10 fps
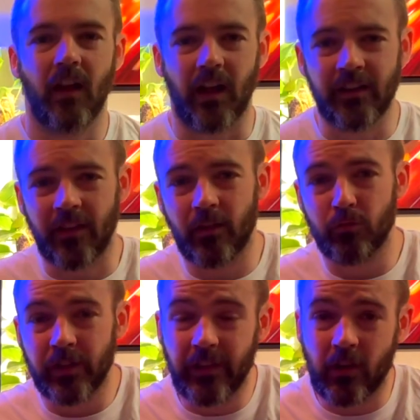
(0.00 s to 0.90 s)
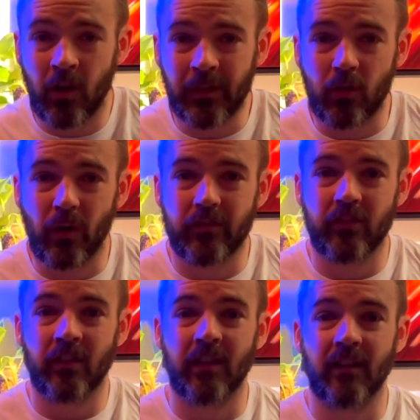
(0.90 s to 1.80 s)
Another really common
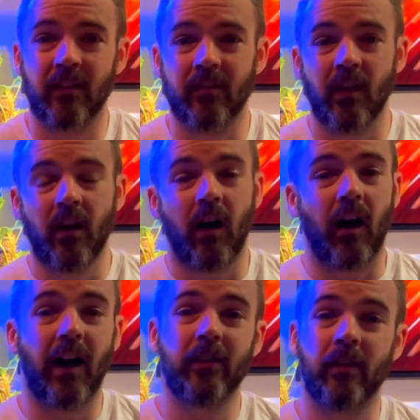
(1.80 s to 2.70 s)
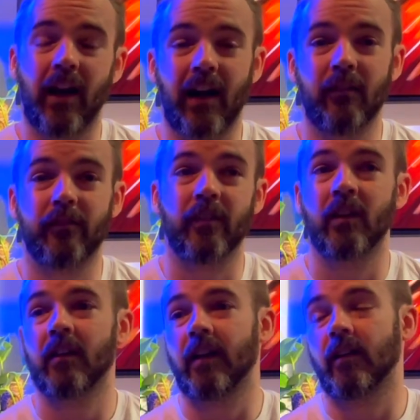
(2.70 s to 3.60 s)
question is, I don't have
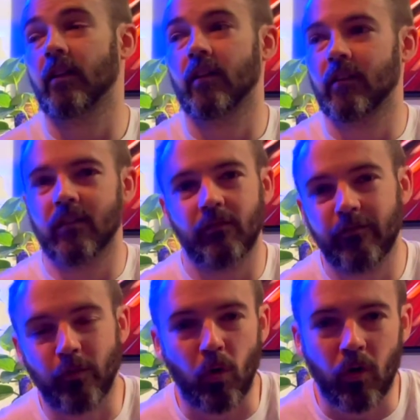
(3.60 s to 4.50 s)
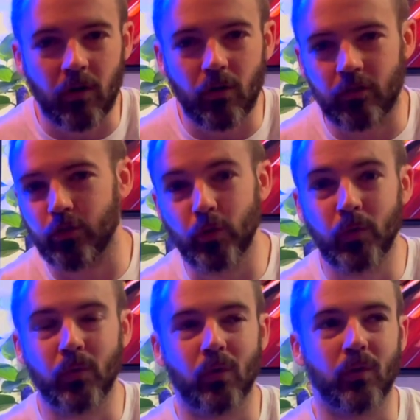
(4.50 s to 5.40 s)
4 or
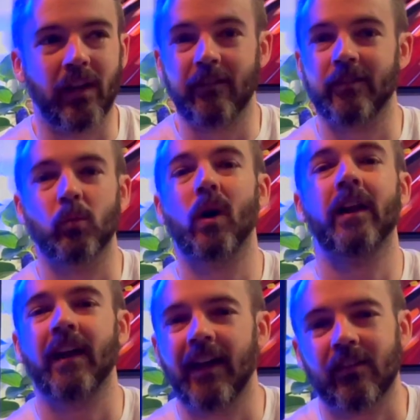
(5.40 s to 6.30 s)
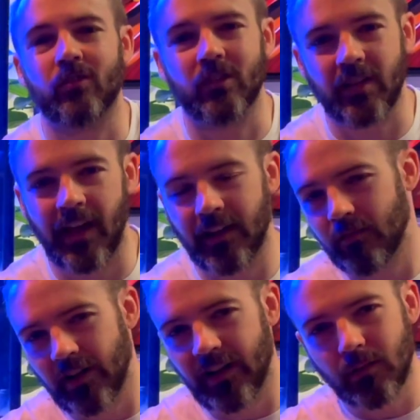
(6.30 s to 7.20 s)
2 or even 1 extra tank
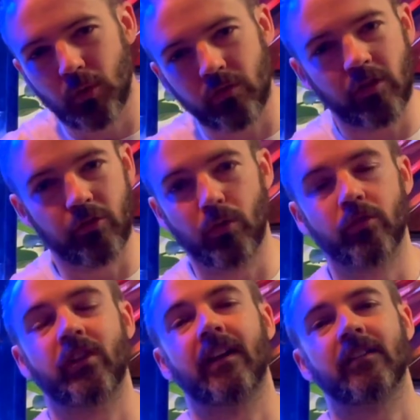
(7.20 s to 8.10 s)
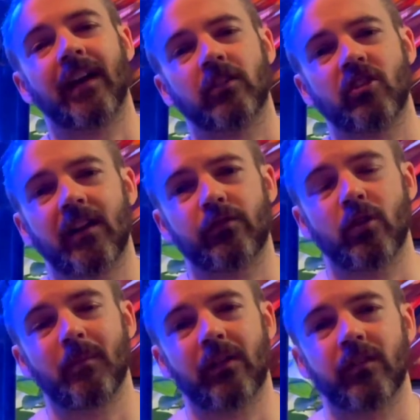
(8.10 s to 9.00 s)
available to do tank transfer
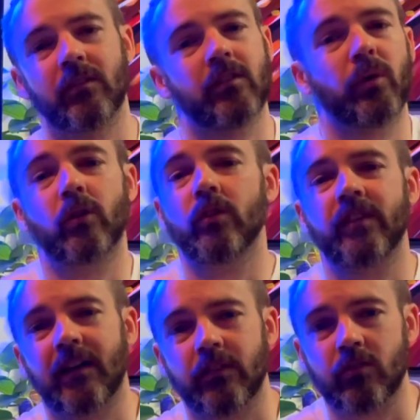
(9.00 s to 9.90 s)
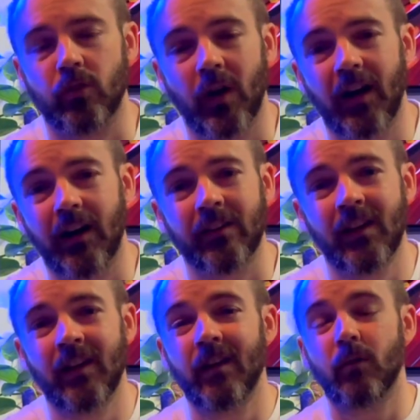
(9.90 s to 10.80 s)
method, so it all sounds too hard.
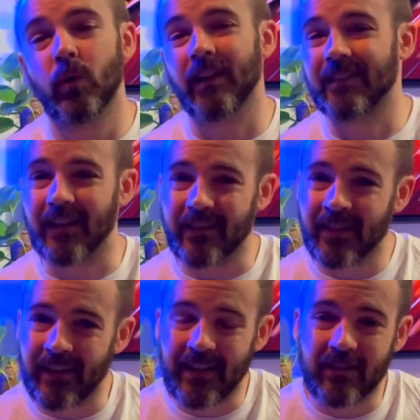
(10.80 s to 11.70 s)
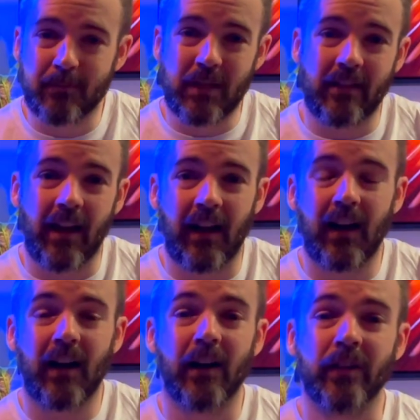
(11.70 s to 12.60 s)
Well, it doesn't need to be that
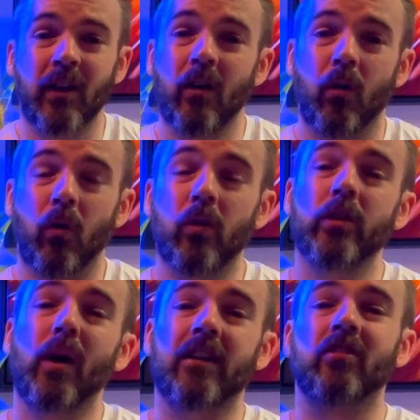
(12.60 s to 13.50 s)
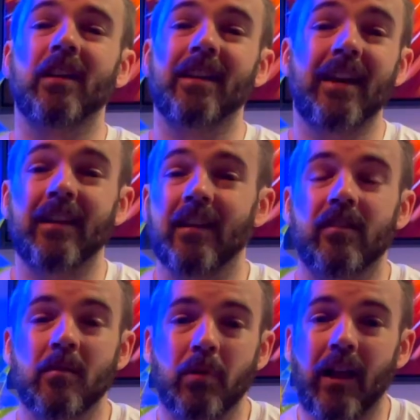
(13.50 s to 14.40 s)
hard. All you actually need is
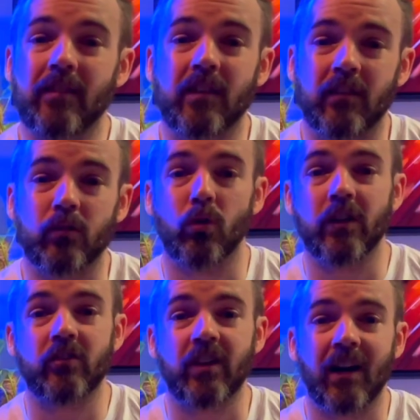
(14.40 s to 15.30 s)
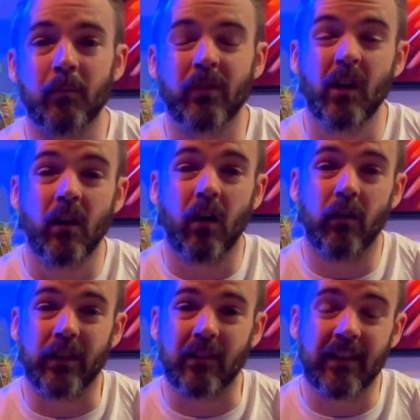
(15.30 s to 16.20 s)
some plastic storage tubs of
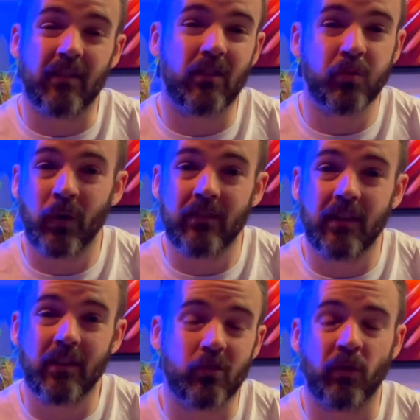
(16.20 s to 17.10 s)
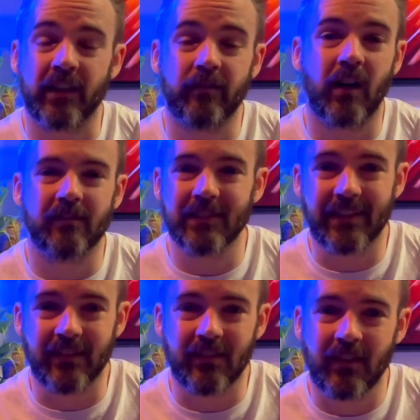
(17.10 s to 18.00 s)
at least 20 to 25
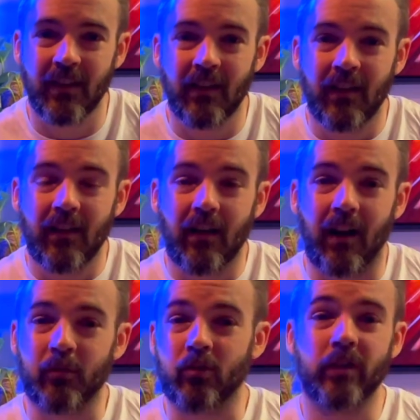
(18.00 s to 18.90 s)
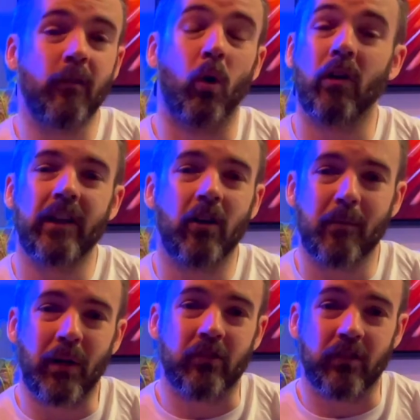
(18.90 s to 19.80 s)
liters. I'm sure you've already got a
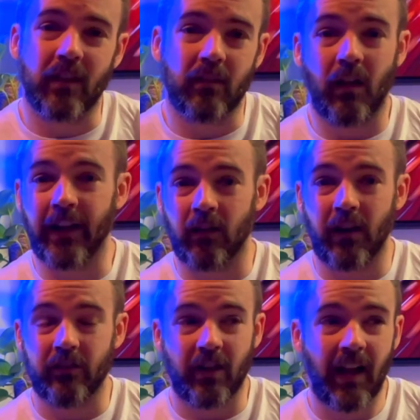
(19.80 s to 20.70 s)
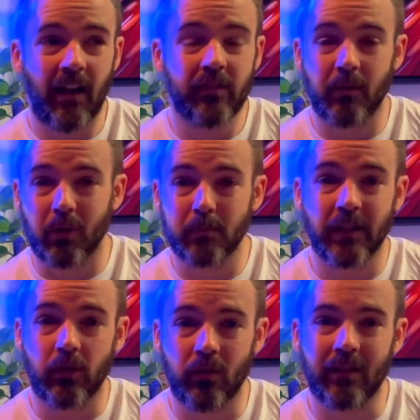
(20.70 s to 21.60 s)
bunch of these lying around your house. You're probably
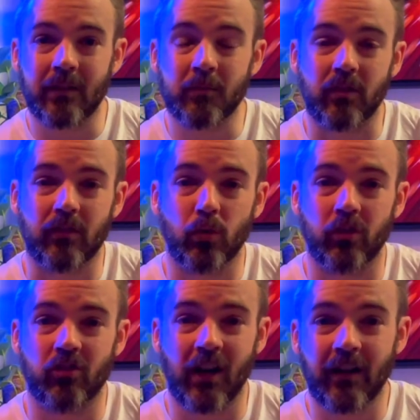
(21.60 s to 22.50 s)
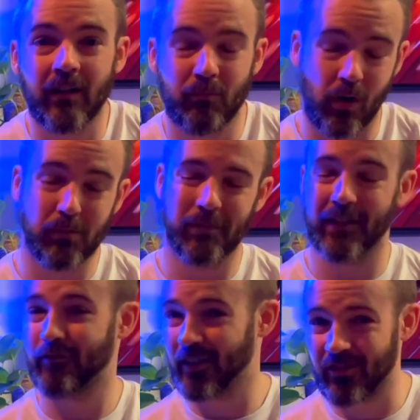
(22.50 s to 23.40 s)
using them to store junk, probably
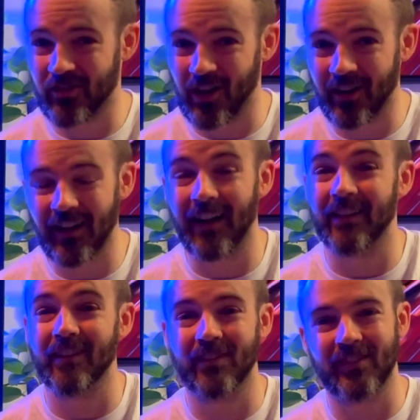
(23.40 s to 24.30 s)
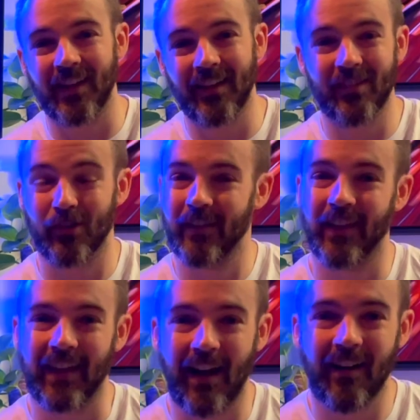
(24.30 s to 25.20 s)
fish junk, under the stairs or in the
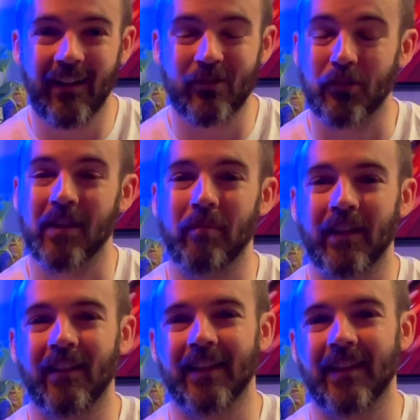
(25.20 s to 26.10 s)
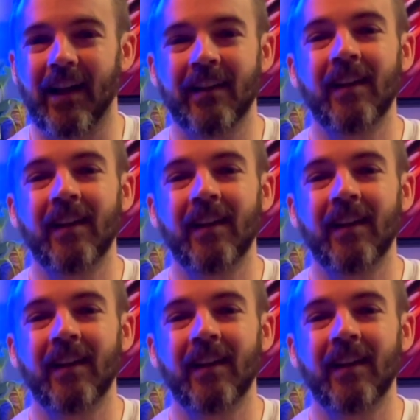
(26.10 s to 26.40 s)
garage or something like that.